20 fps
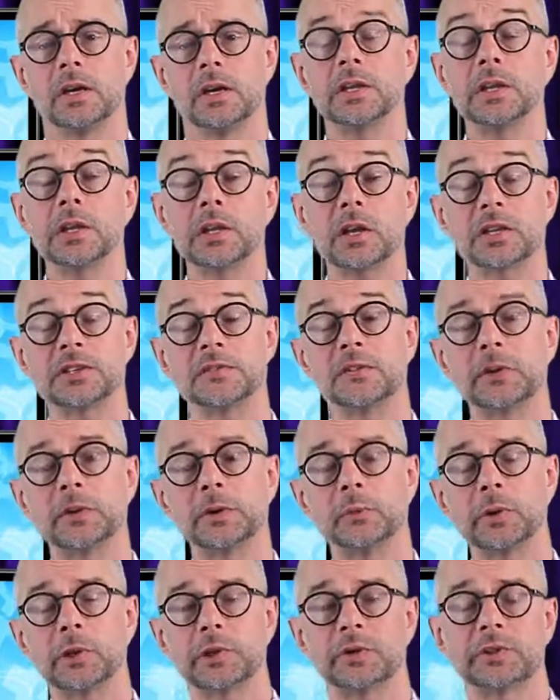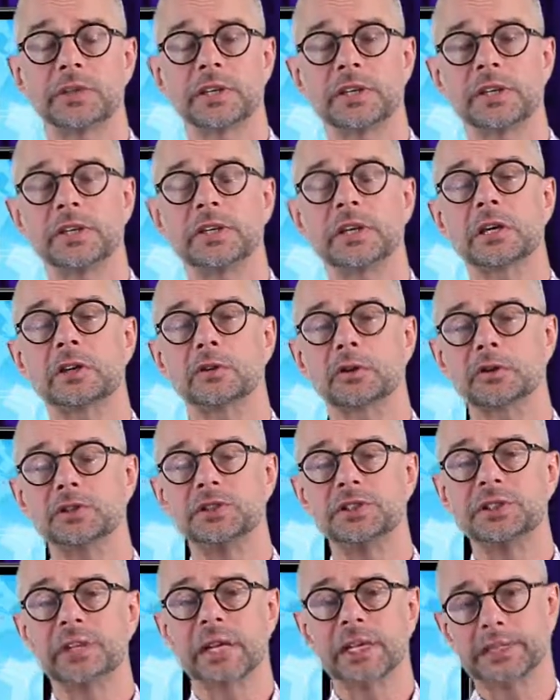In the last video we looked at the technology
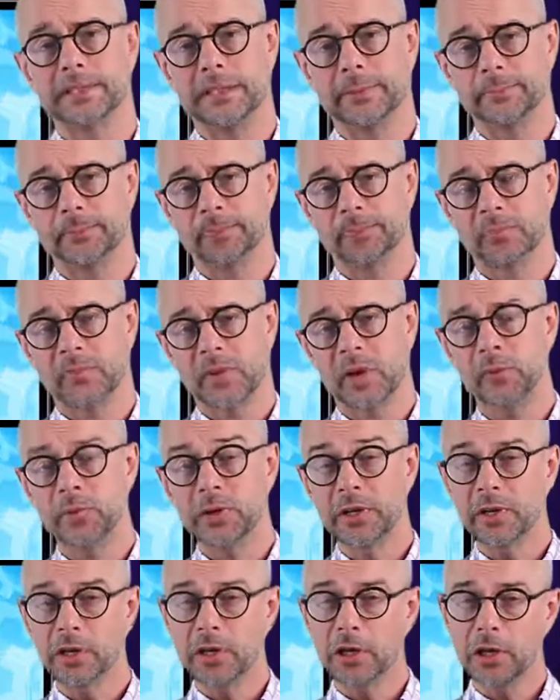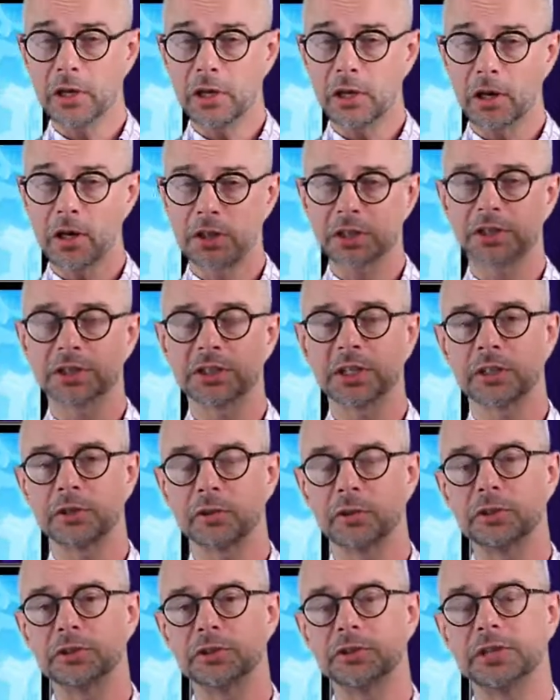delta, and with a large
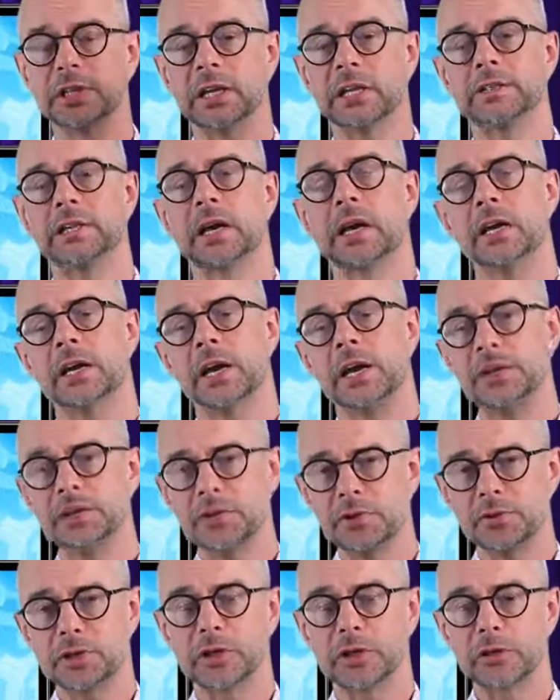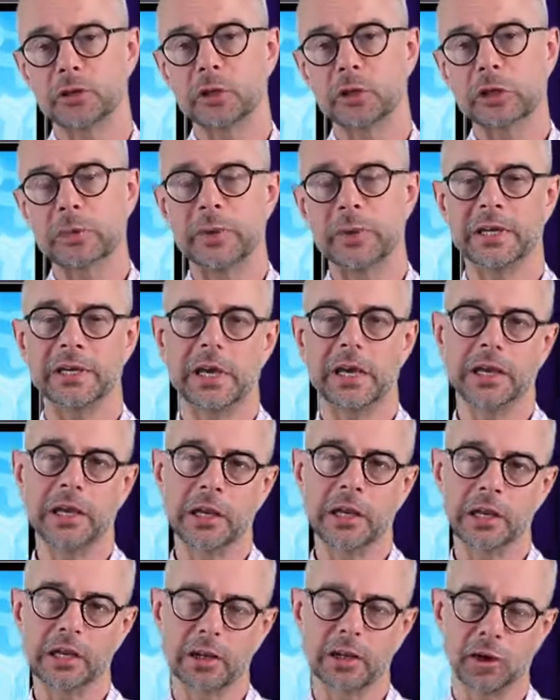technology delta a new technology may gain a
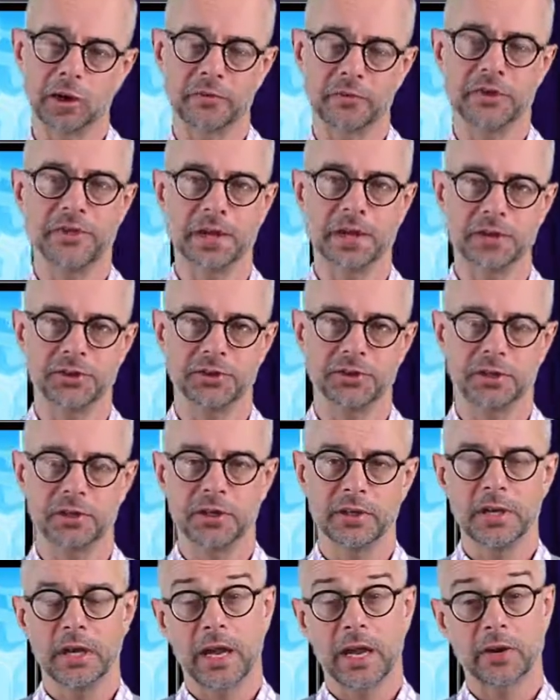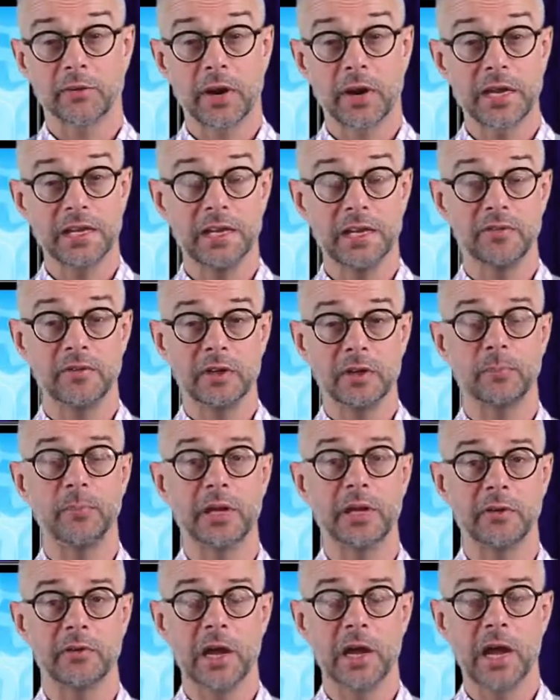lot of attention and create even a
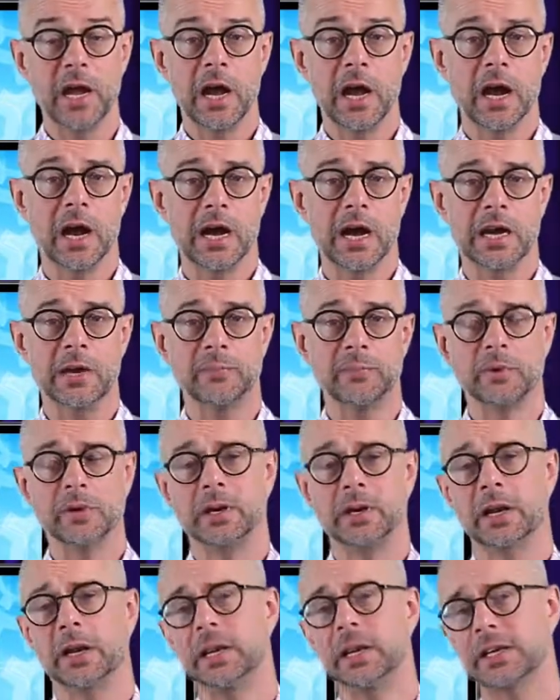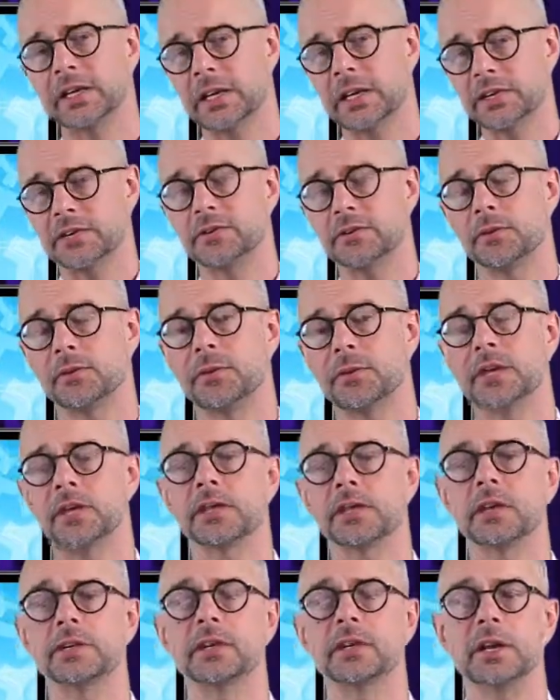bit of a hype. And I guess you think
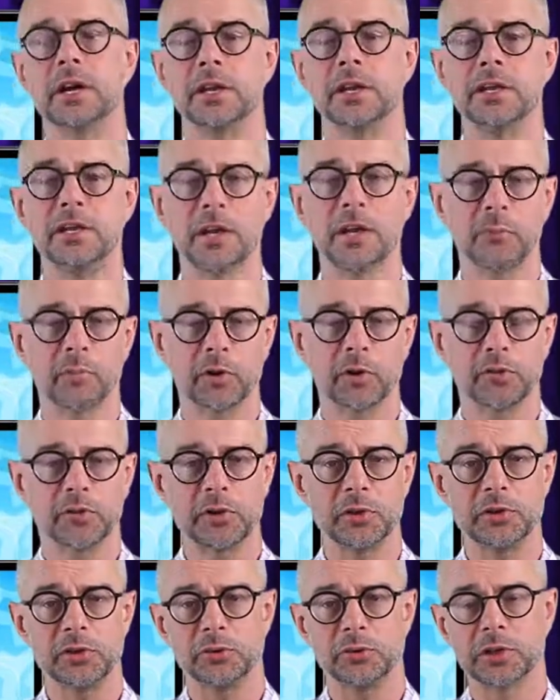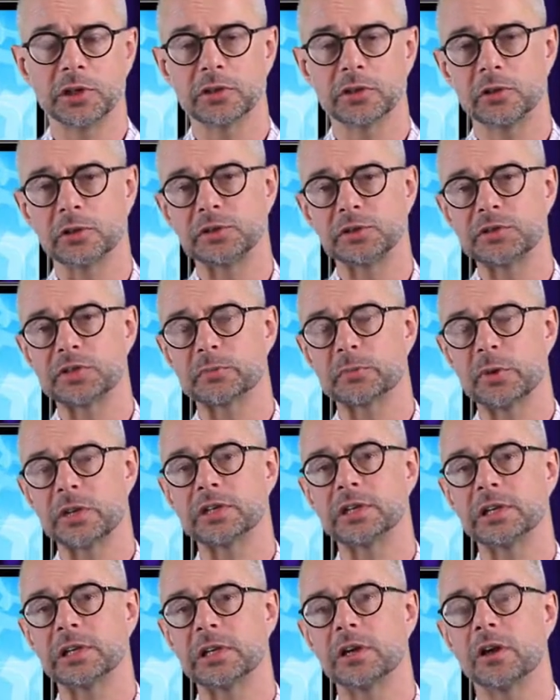that a number of the new technologies
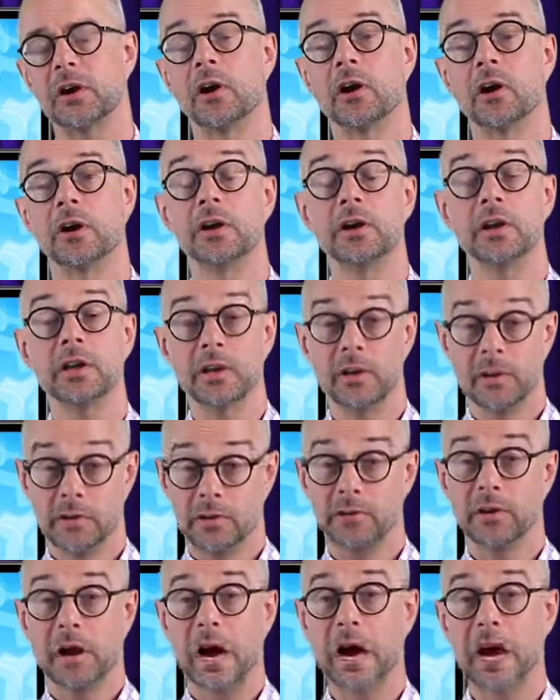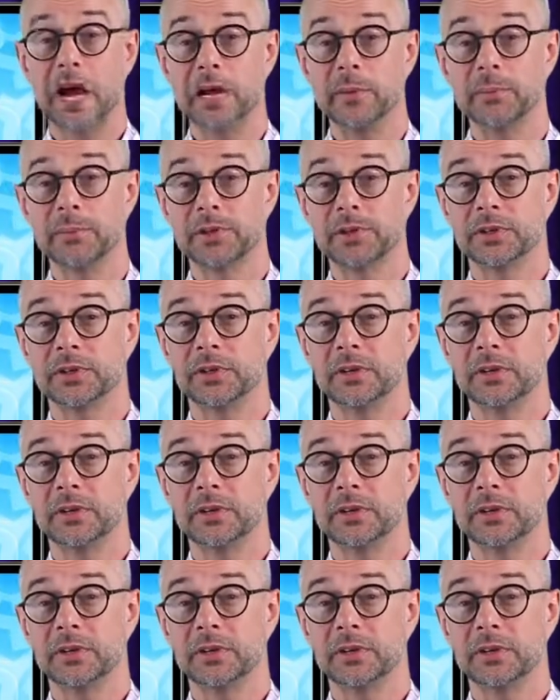presently are hyped.